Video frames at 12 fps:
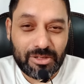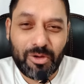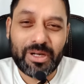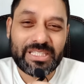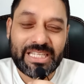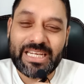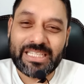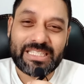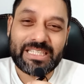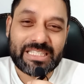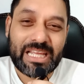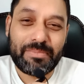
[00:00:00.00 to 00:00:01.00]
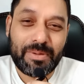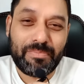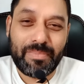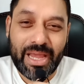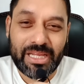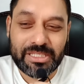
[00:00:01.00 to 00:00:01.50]
Longer sentences can be
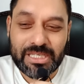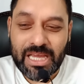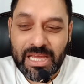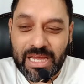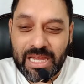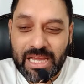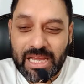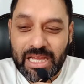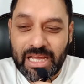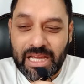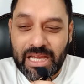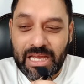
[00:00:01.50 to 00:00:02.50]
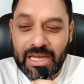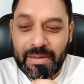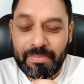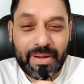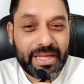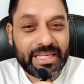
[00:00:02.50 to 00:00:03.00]
made
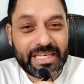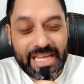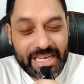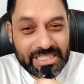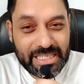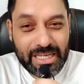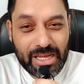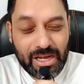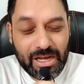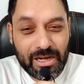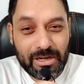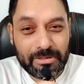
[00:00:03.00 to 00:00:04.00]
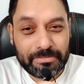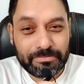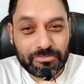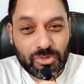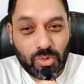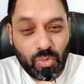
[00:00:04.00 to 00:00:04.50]
by connecting
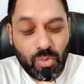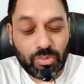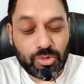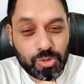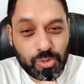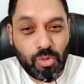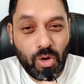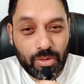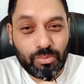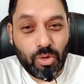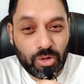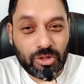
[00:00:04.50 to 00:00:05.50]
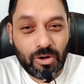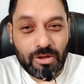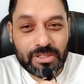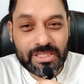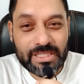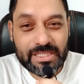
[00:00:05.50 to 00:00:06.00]
two or more
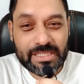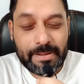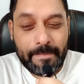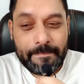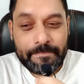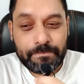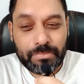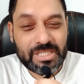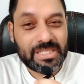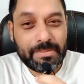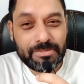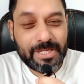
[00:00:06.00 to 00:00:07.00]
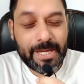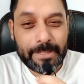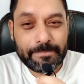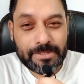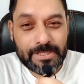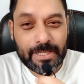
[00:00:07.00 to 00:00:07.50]
clauses, but
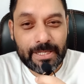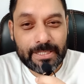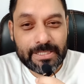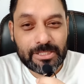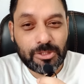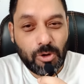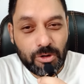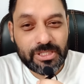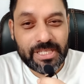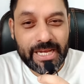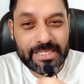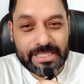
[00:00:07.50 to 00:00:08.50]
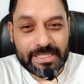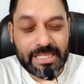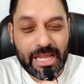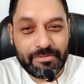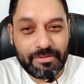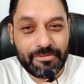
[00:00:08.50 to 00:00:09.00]
sometimes short sentence
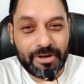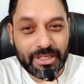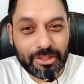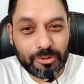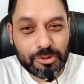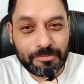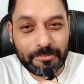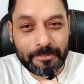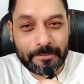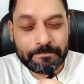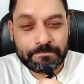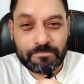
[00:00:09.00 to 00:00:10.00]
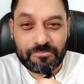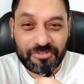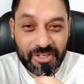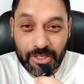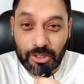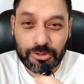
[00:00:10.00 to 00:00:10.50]
can be very useful,
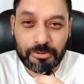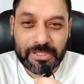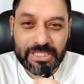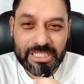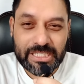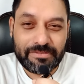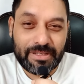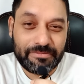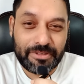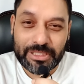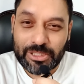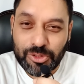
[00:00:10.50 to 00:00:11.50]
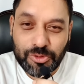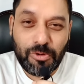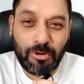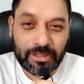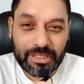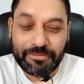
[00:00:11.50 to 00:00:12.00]
very authoritative, and very
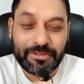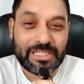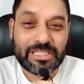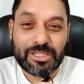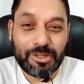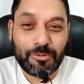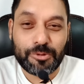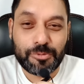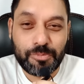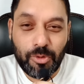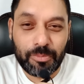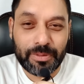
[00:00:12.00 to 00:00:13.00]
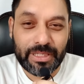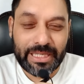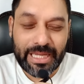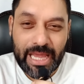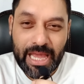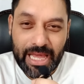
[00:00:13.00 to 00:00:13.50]
strong if it is used
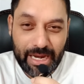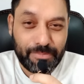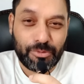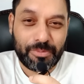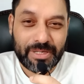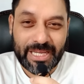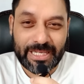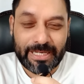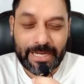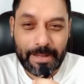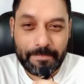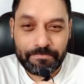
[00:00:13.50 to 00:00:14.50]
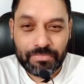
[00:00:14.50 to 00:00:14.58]
properly and appropriately.